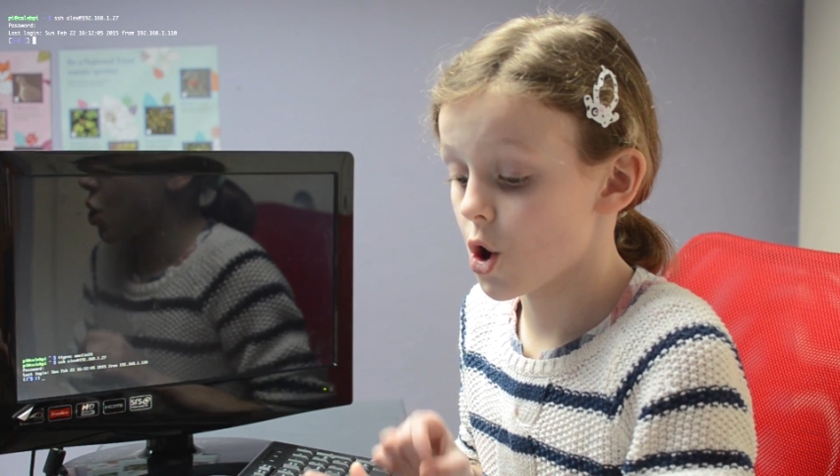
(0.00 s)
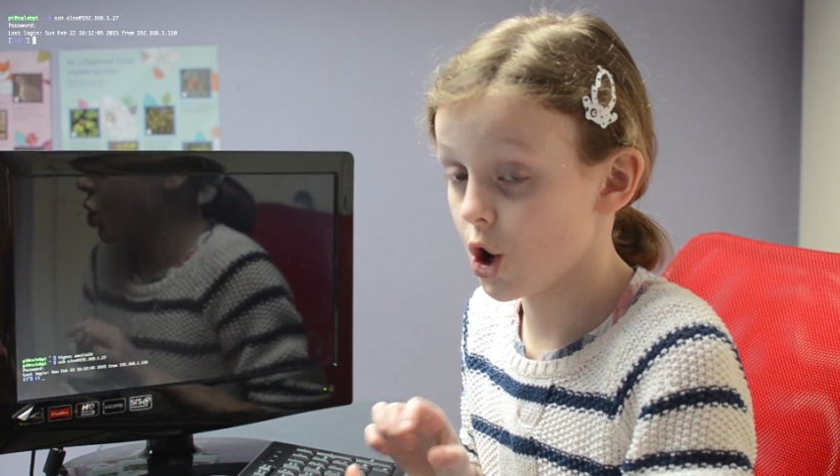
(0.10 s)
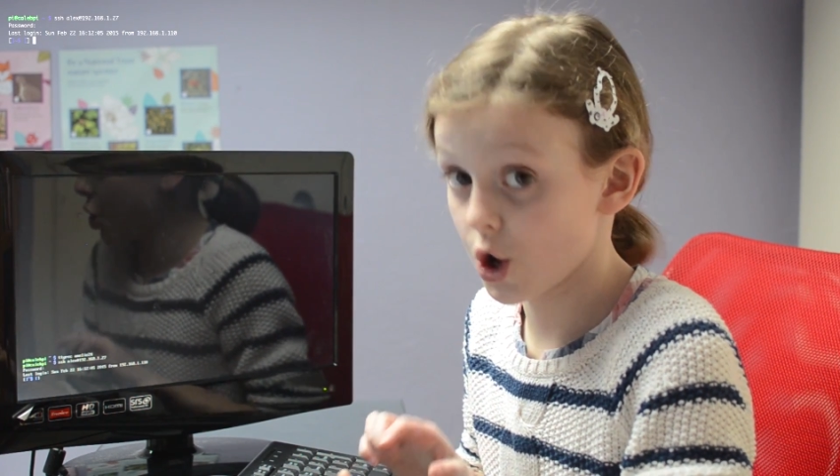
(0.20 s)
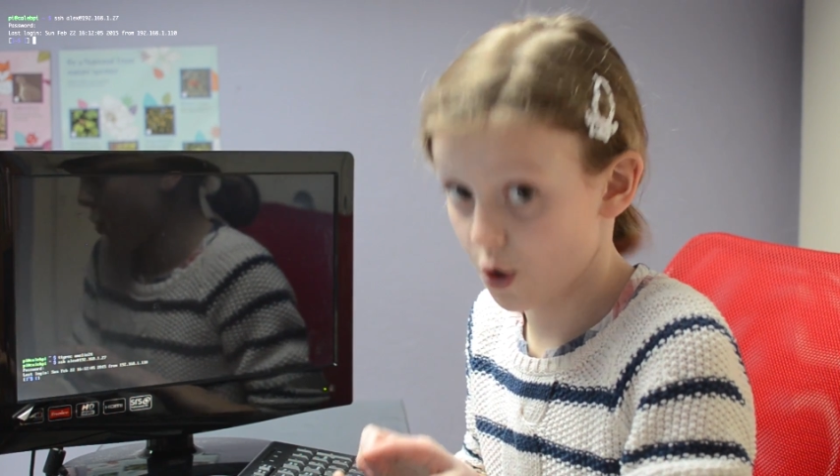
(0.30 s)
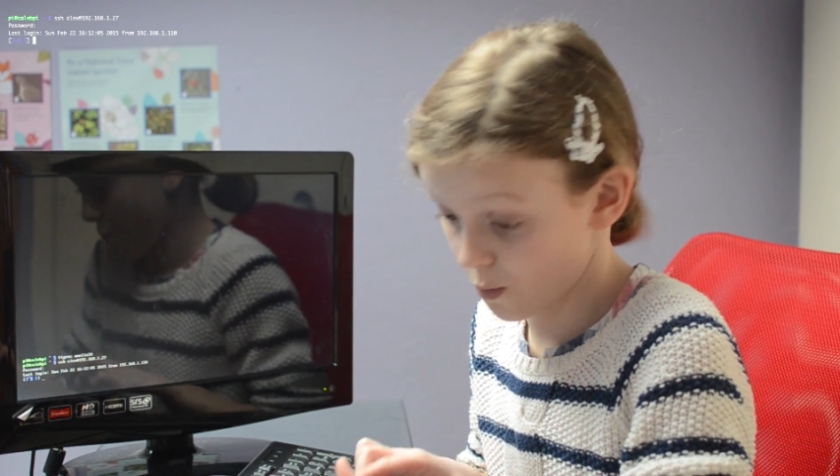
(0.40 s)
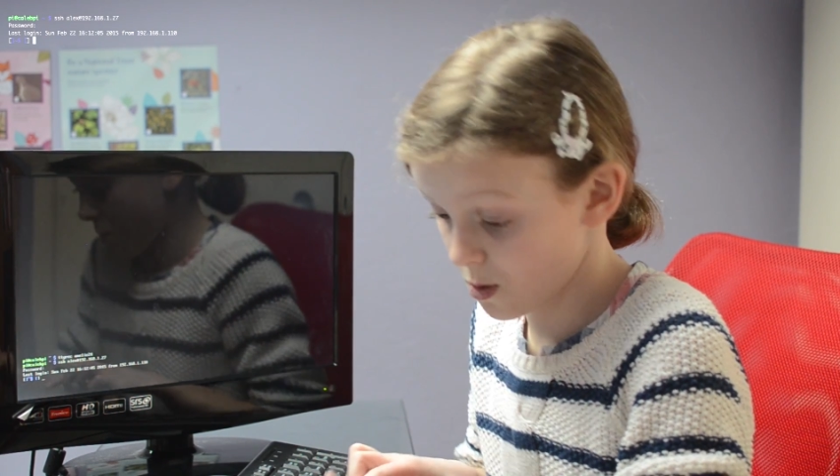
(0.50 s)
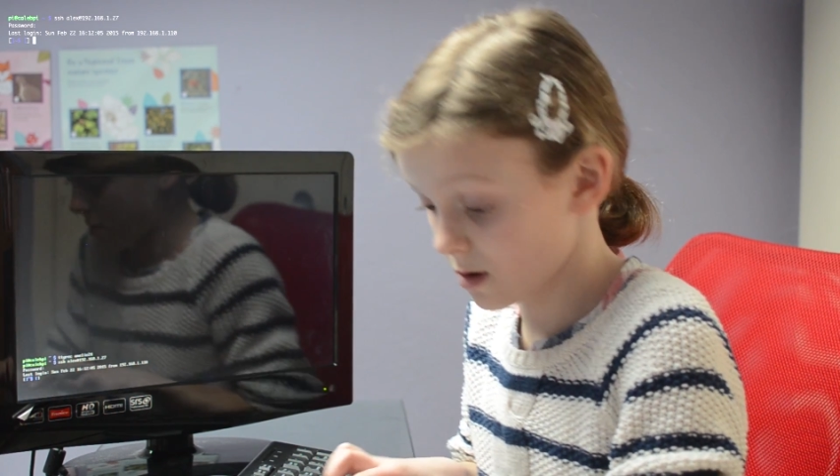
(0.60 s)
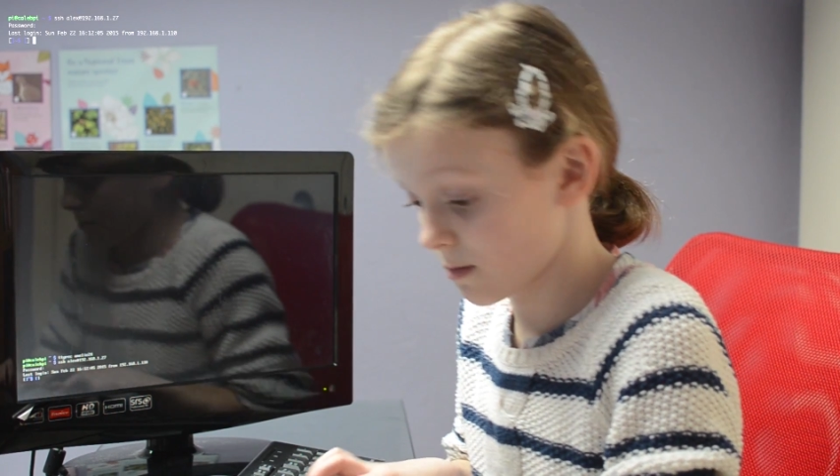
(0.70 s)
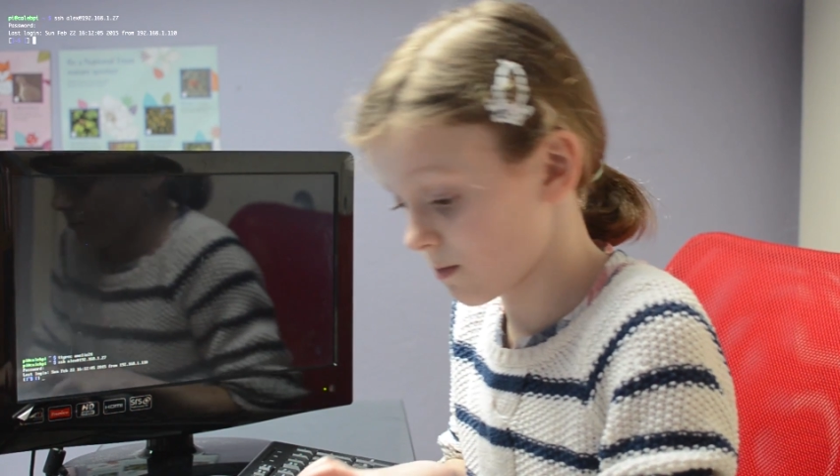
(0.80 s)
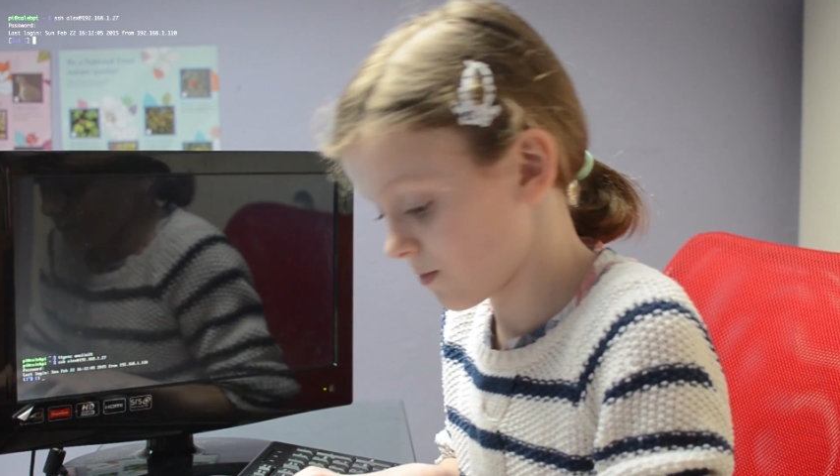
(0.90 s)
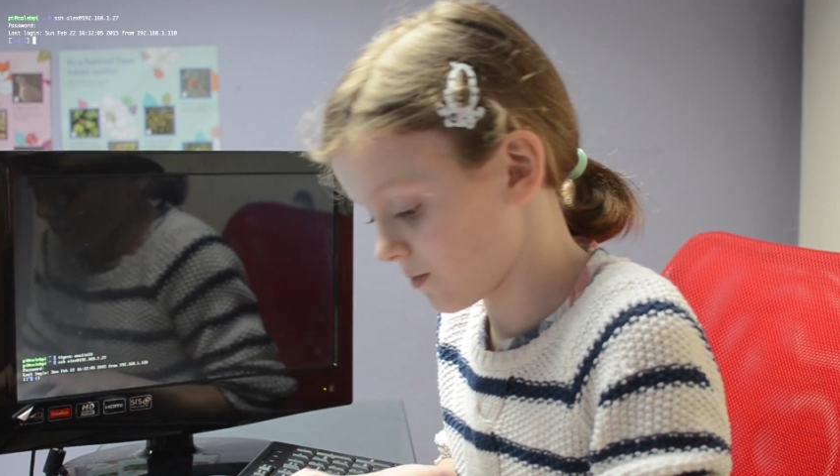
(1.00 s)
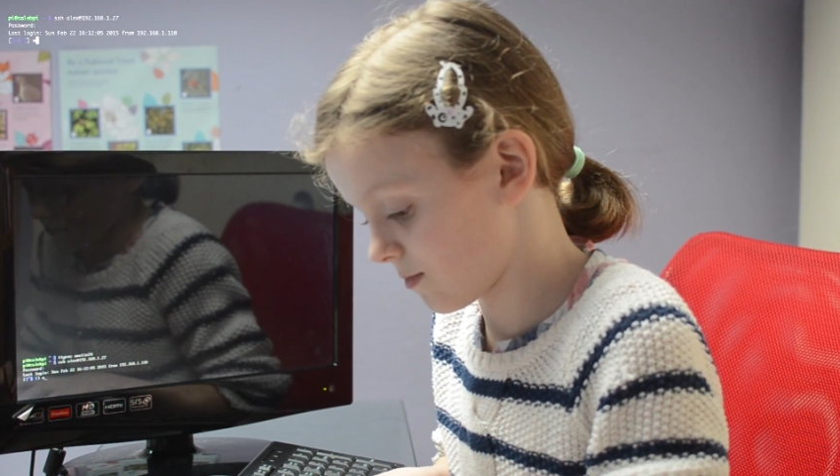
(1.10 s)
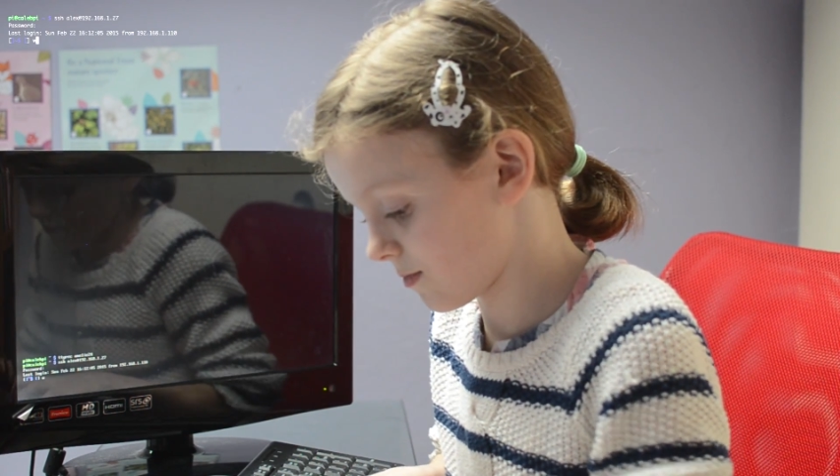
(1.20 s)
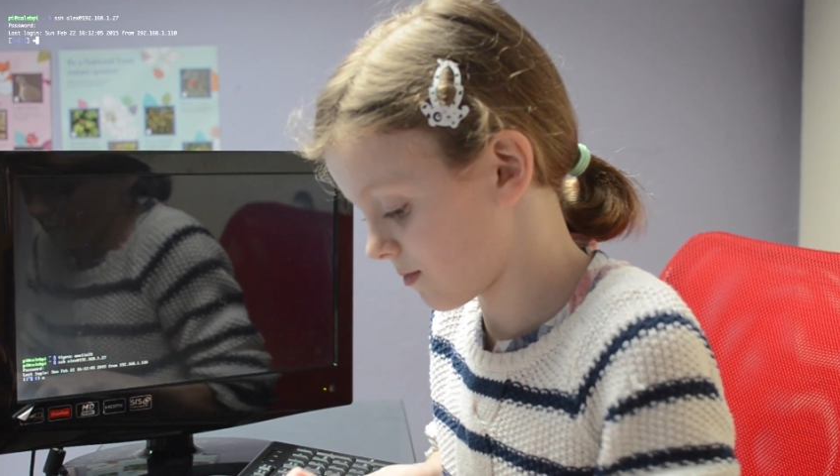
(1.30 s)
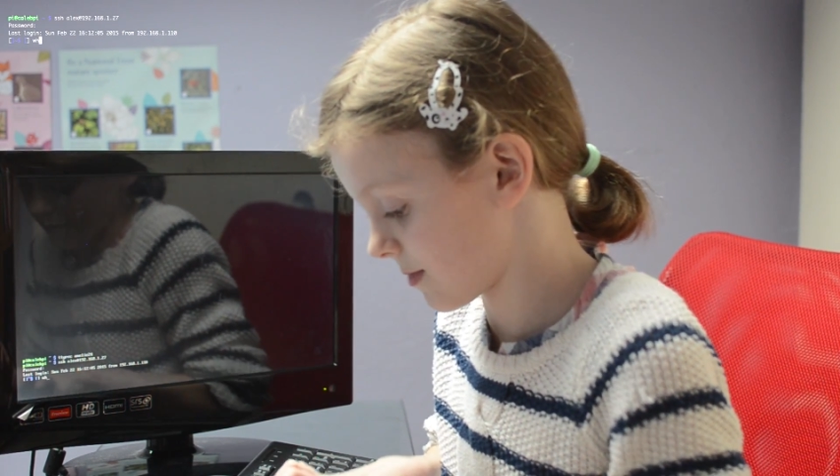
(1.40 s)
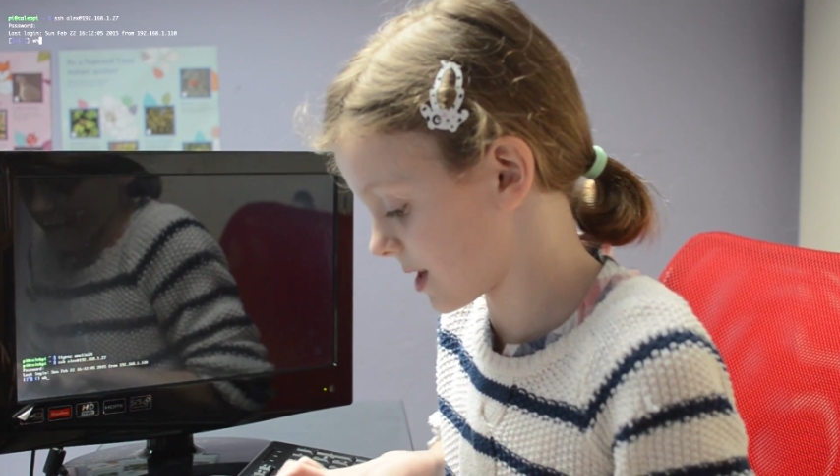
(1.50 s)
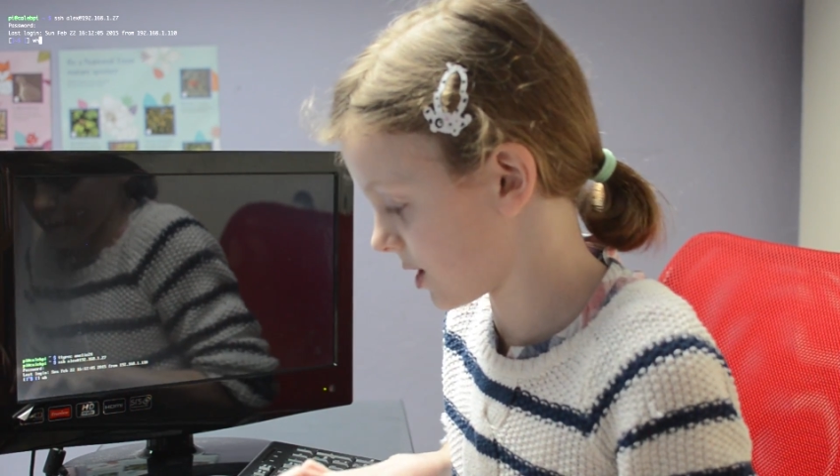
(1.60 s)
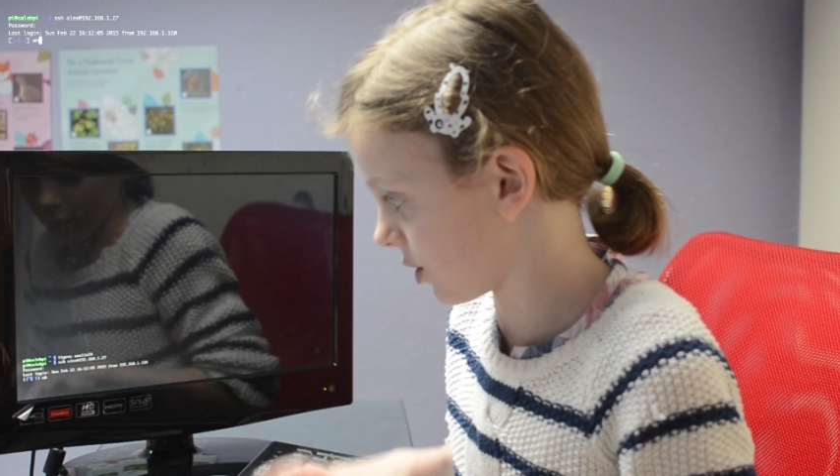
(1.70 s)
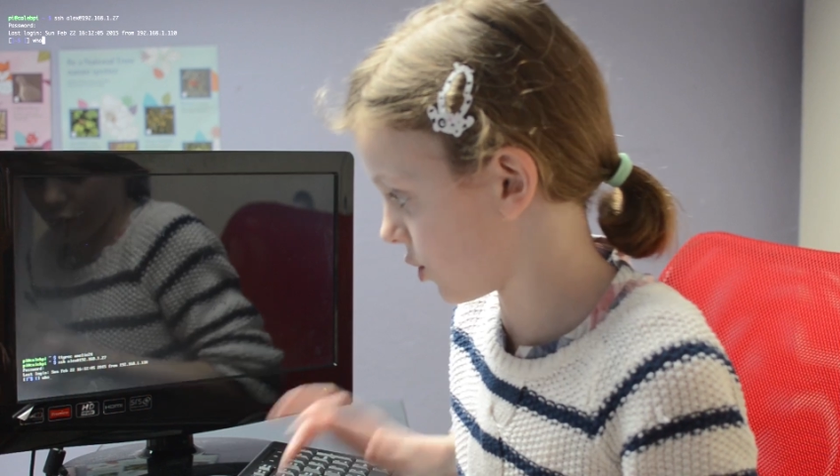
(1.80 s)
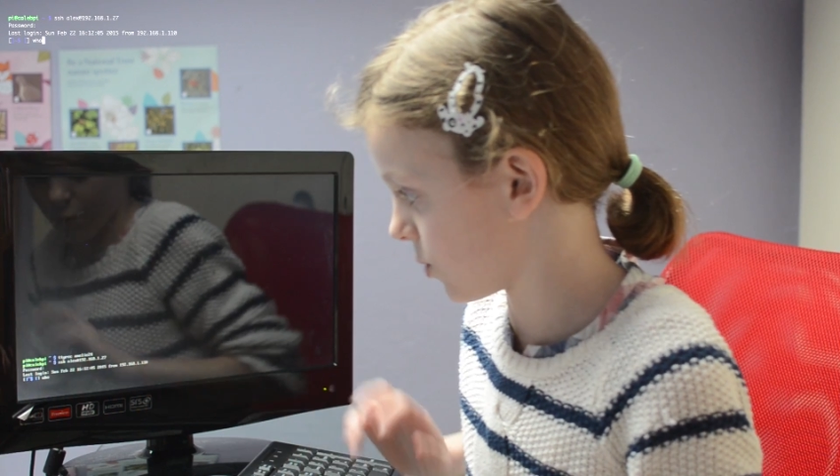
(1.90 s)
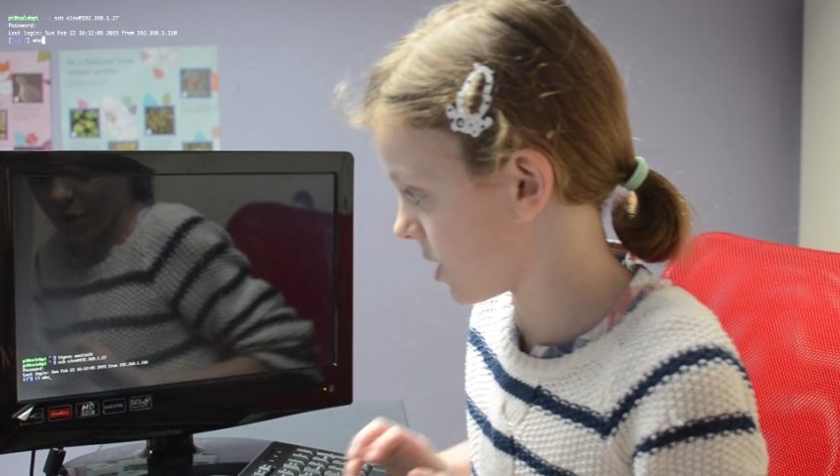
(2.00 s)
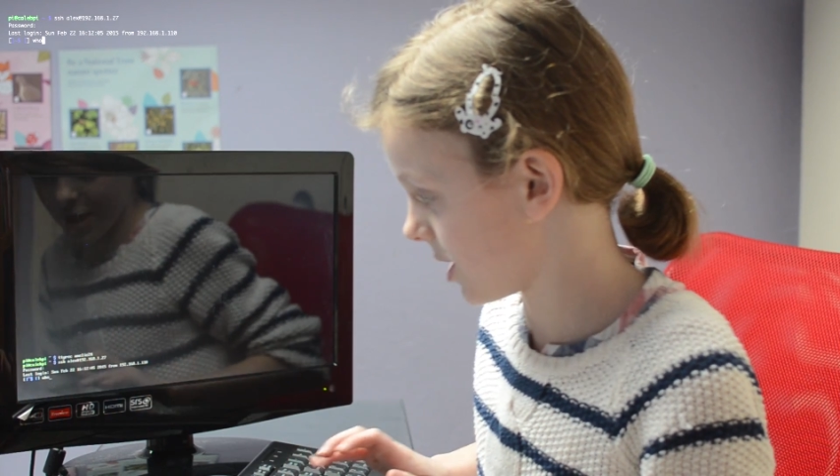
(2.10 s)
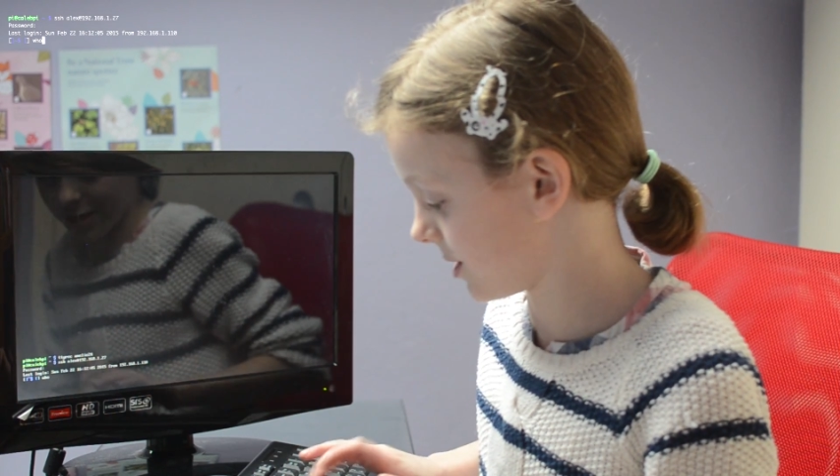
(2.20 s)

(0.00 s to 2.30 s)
who, that's the good word,